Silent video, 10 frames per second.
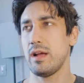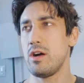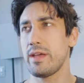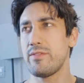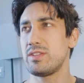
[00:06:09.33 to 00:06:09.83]

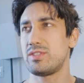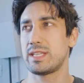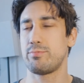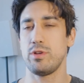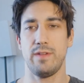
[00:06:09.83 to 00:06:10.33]
I'll give it a
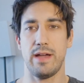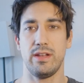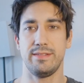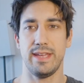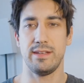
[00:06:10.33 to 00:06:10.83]
6.5 out
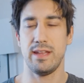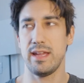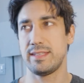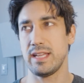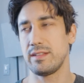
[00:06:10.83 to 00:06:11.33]
of 10.
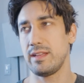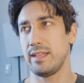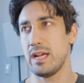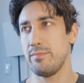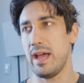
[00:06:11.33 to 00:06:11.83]
It's
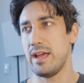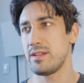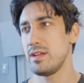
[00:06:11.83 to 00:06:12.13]
not bad.